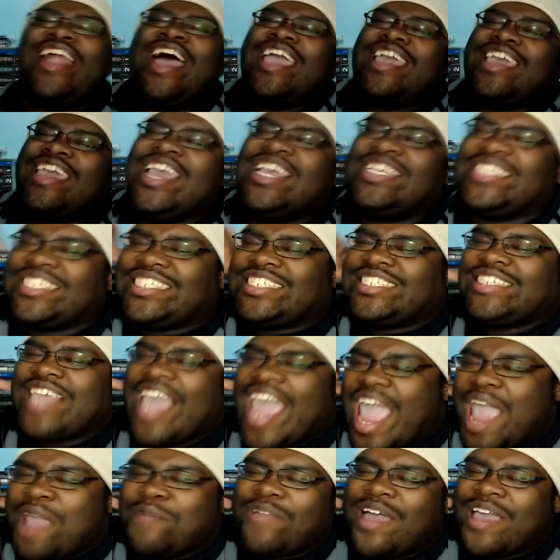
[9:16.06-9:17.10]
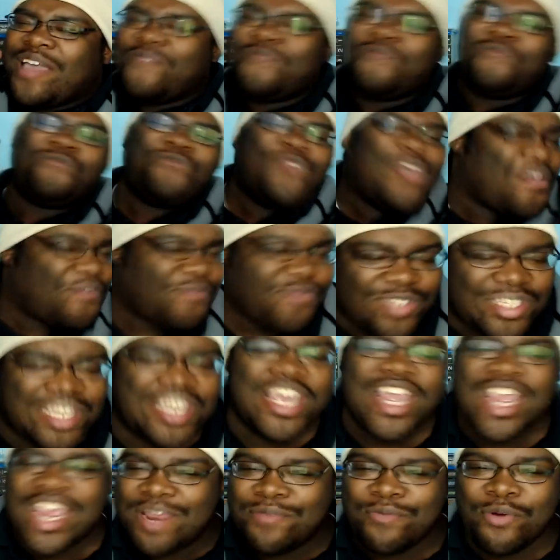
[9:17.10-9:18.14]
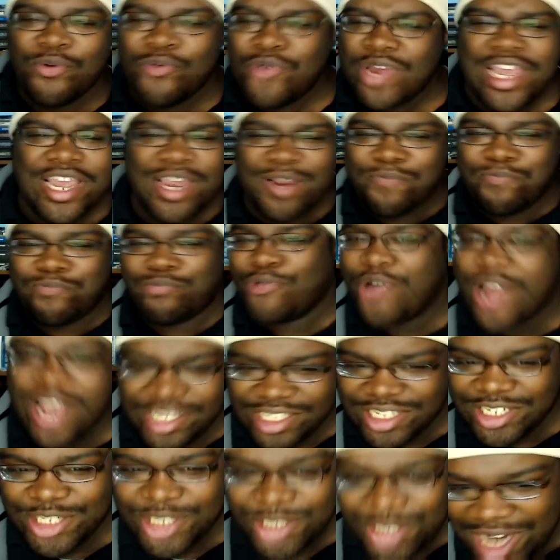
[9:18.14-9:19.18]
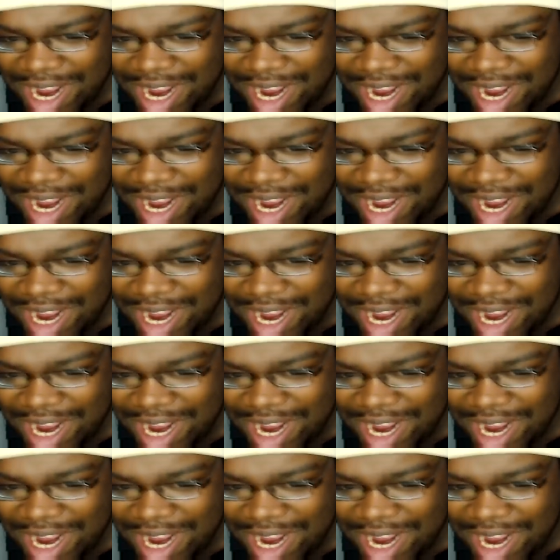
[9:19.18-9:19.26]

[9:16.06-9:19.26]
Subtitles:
Like, he's escaped like 15 marine prison